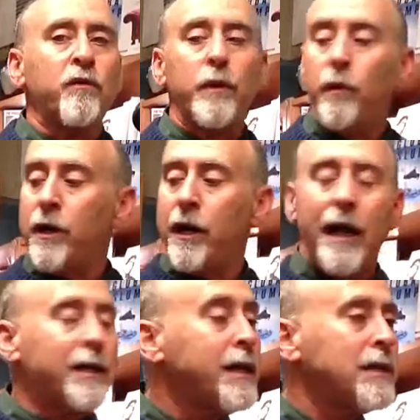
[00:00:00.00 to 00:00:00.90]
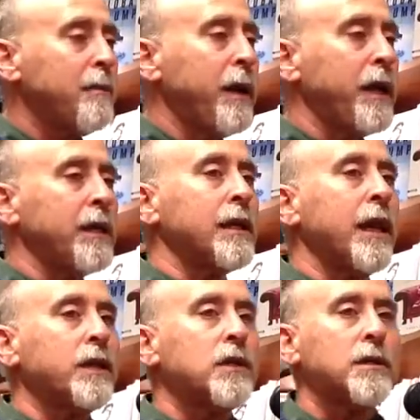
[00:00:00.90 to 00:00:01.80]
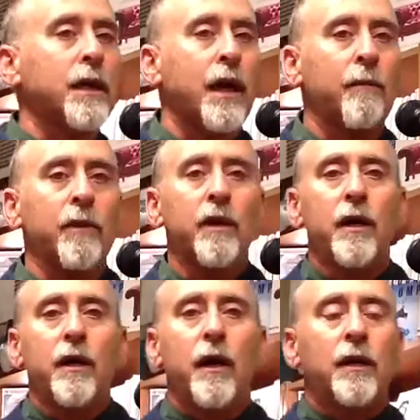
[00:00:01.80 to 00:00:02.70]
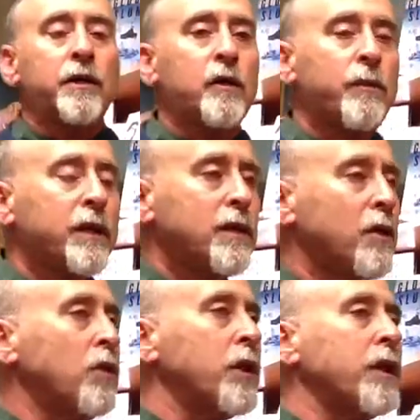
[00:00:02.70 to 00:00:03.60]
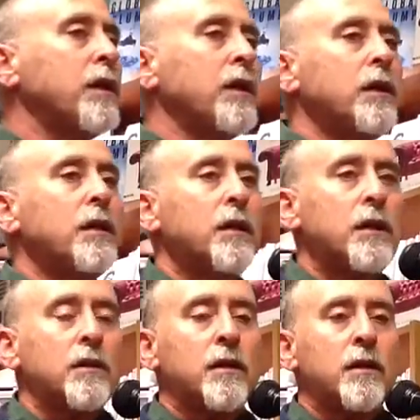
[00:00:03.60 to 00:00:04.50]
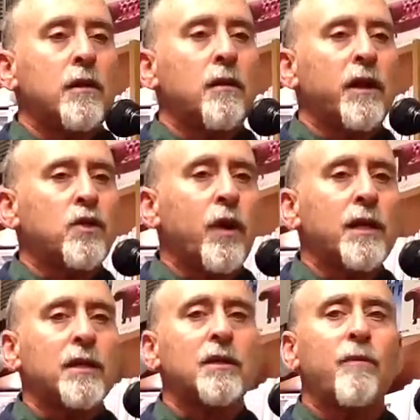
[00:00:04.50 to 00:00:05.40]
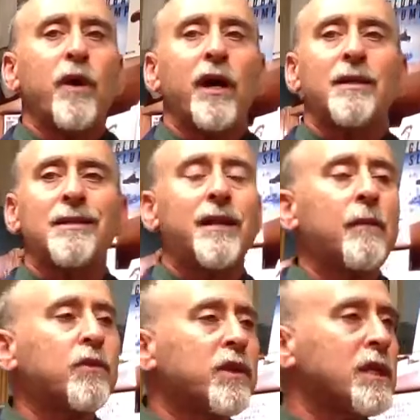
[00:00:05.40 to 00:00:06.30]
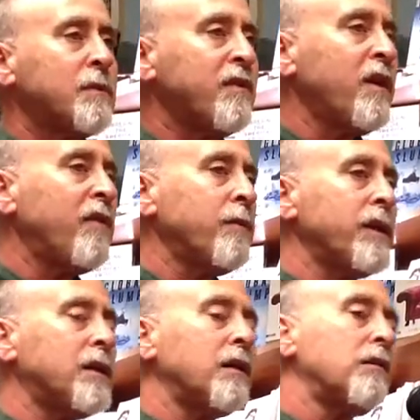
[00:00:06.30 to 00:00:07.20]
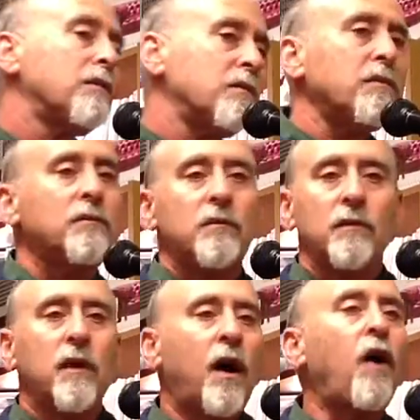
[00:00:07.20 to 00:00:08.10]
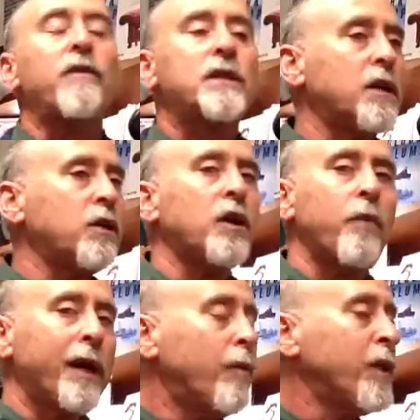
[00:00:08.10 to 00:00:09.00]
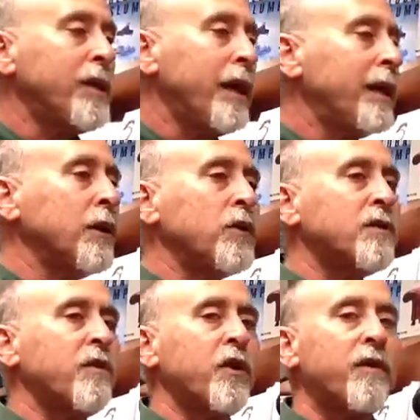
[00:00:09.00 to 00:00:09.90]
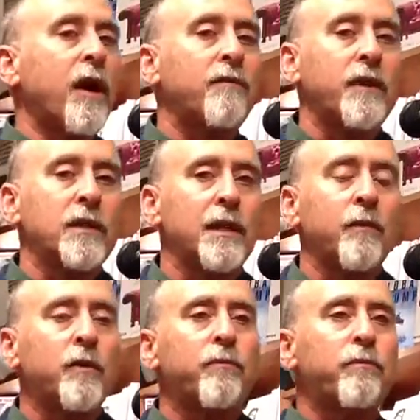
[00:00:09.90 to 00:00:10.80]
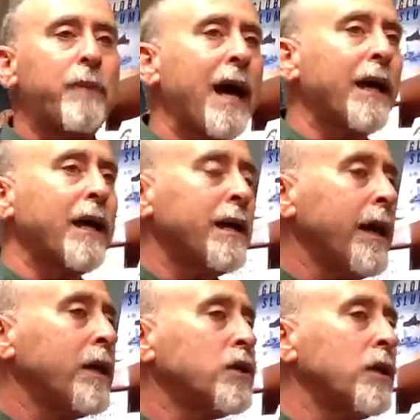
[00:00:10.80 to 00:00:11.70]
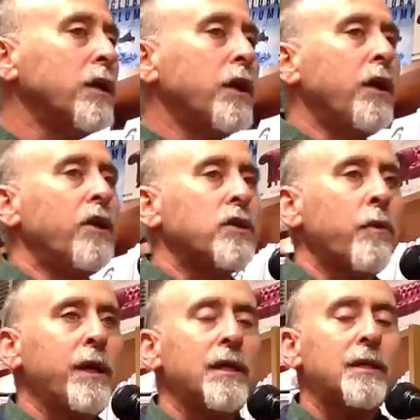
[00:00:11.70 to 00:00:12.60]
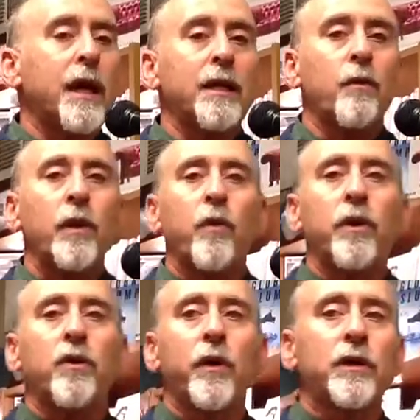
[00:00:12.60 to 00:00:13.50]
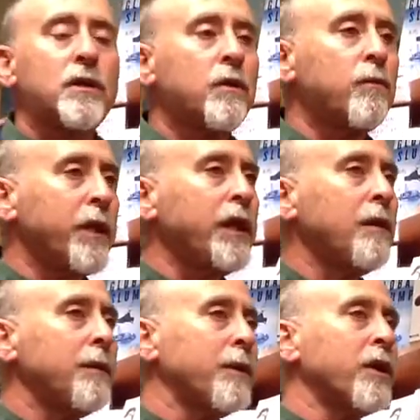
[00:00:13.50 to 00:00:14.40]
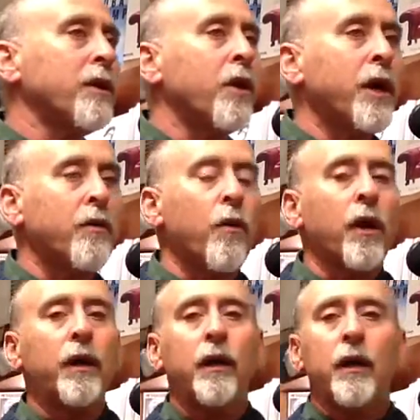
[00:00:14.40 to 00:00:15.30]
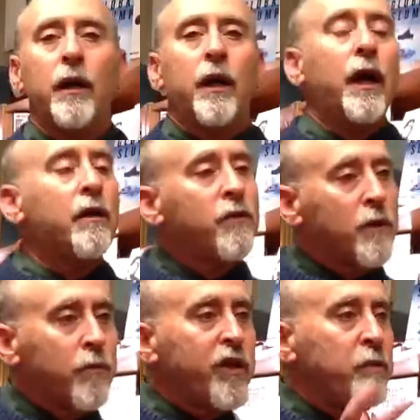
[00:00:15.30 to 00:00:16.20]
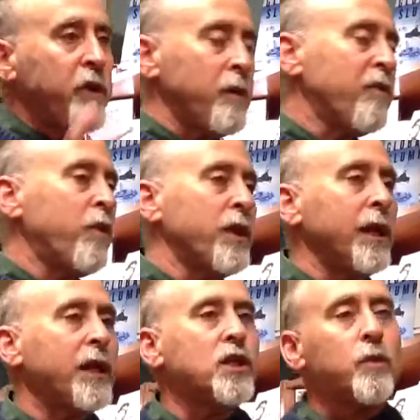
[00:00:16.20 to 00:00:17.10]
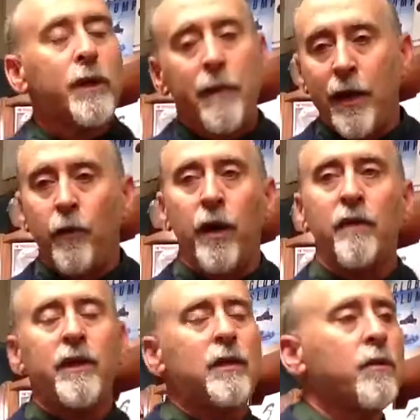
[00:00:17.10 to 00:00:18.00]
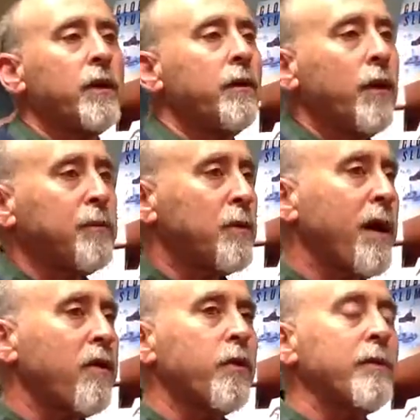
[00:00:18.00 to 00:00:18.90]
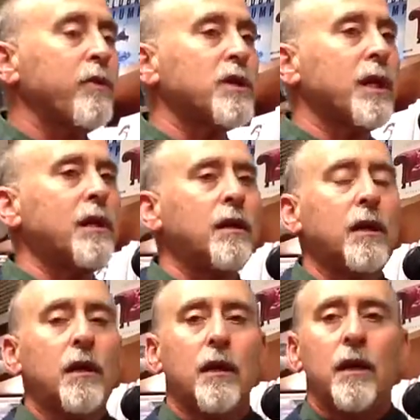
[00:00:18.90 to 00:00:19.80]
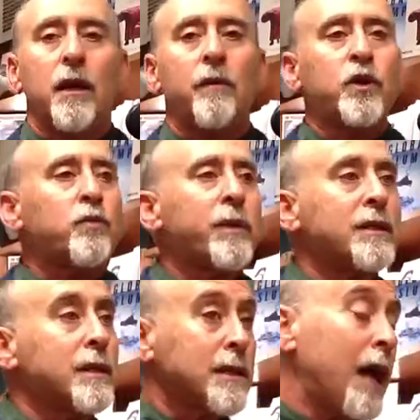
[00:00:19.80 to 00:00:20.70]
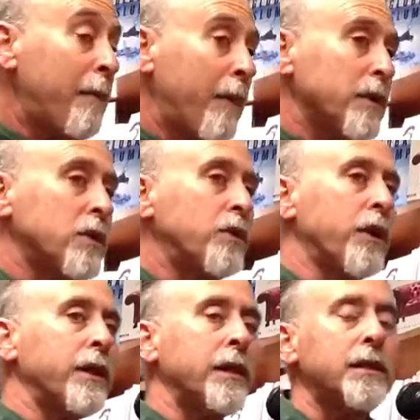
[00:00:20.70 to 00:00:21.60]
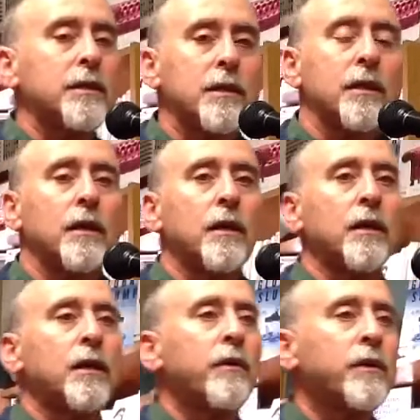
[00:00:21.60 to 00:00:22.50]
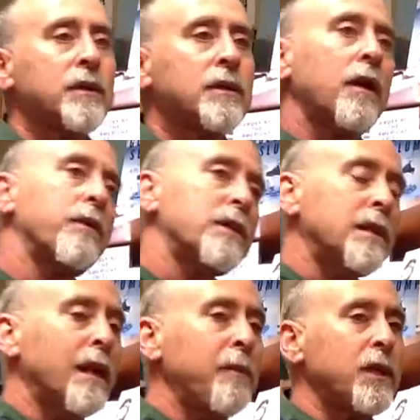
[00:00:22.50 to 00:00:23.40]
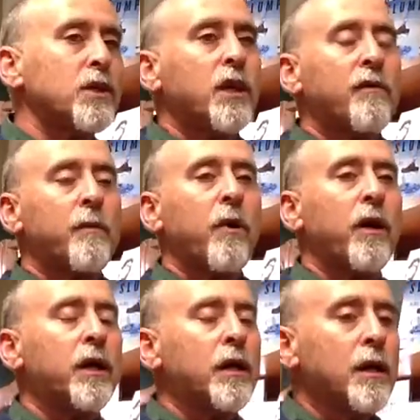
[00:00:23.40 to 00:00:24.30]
We weren't anticipating the elections. They came a little bit early. Israel has a somewhat unstable system of government, and all of a sudden you could wake up one day and lose a vote of confidence, and we're back at an election. So we decided that we weren't going to blink, and we were going to go ahead and run. And for a brief period before the elections, we made a run of it. We were up to about 3%, which means at the time I was third on the list. I was the deputy chair of the party.